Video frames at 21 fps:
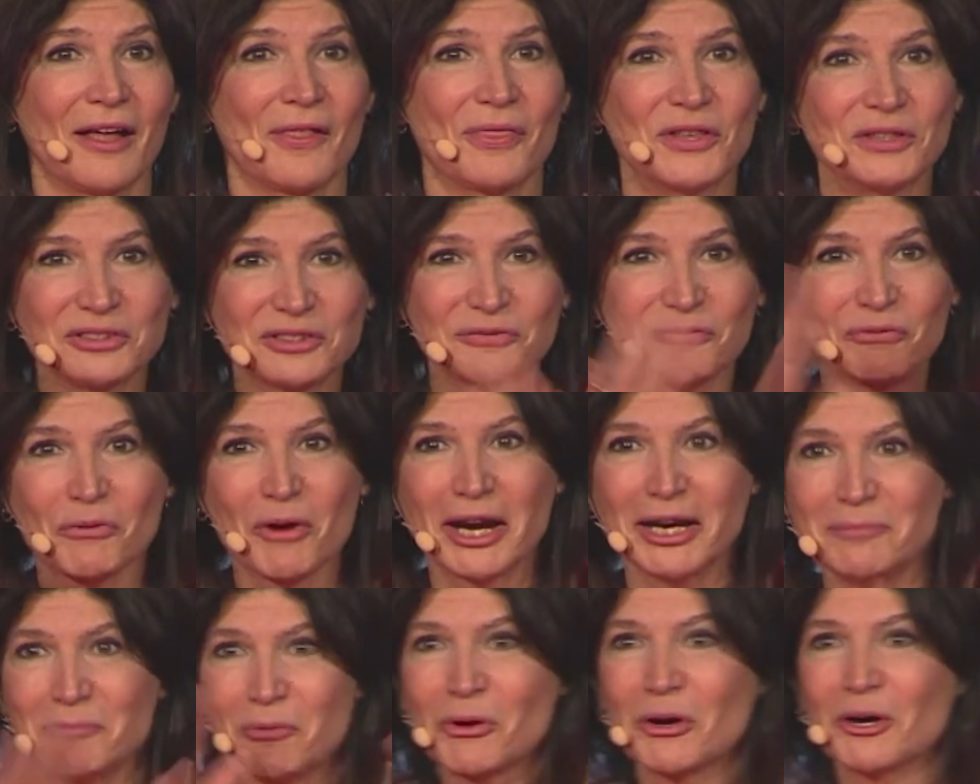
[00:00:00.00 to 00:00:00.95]
This
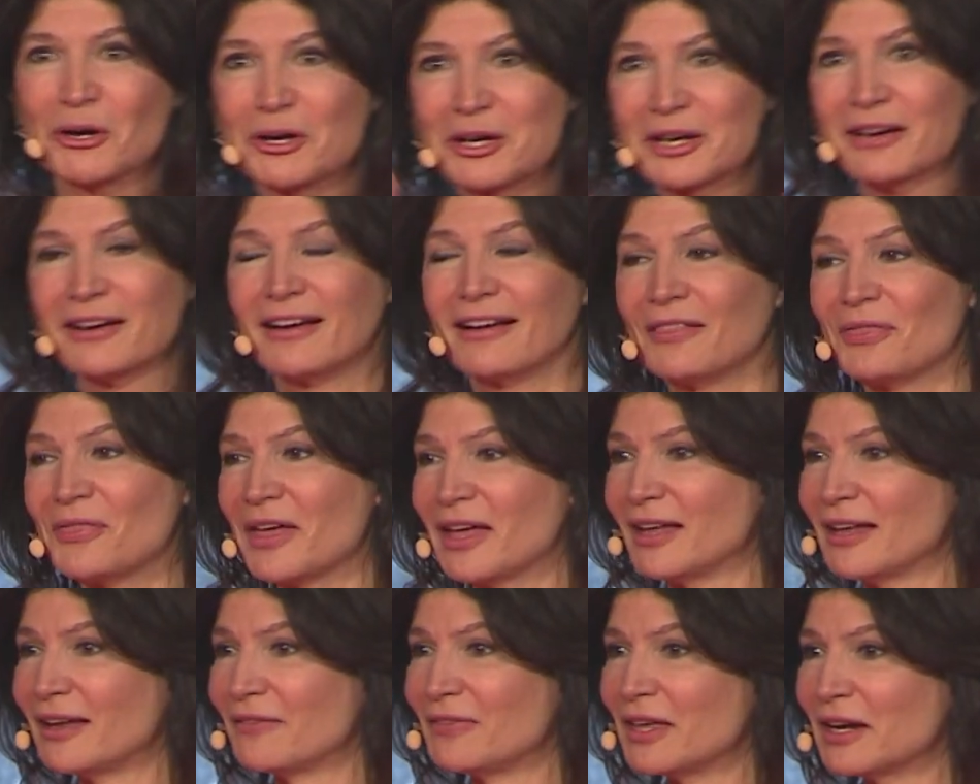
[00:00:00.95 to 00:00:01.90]
framework
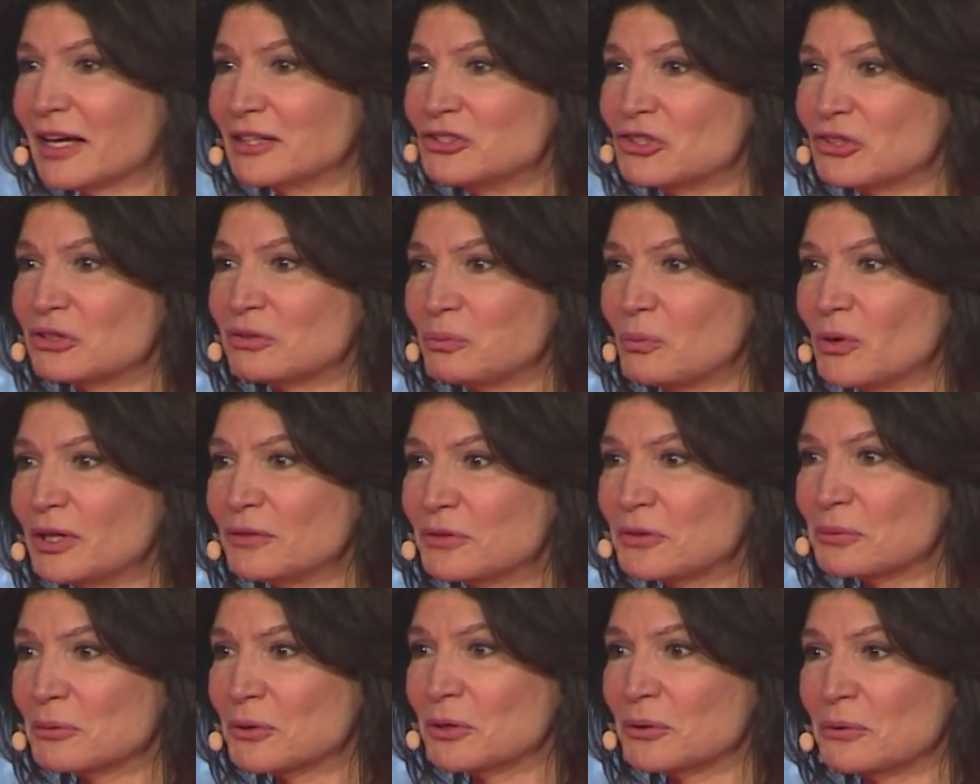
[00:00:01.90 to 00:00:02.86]
that I just went
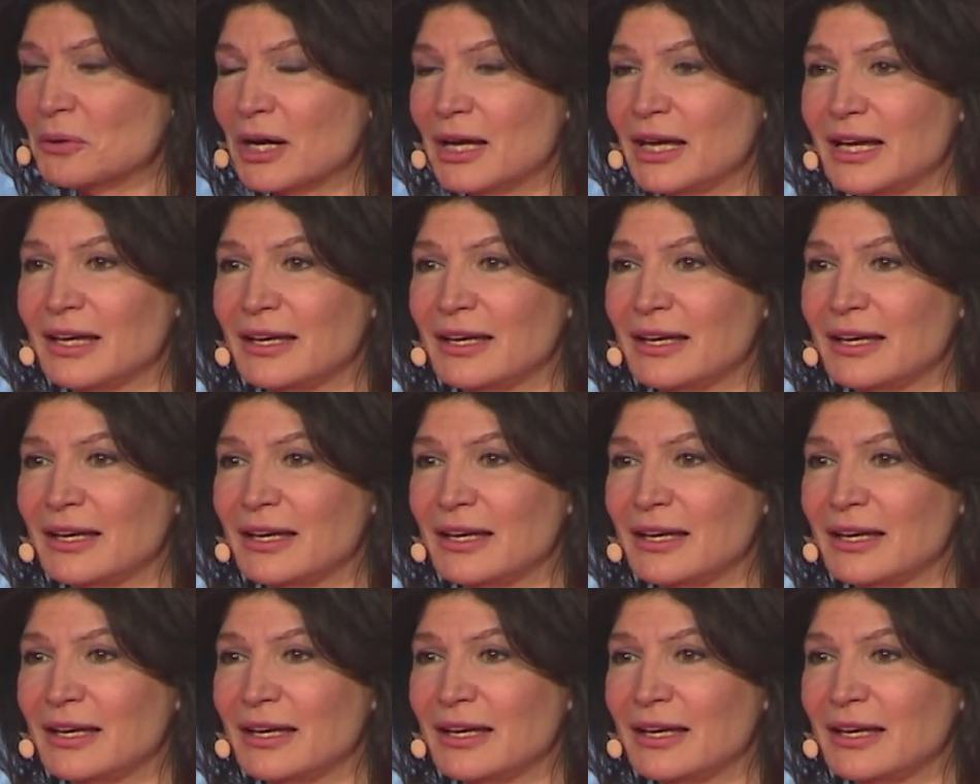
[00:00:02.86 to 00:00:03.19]
through,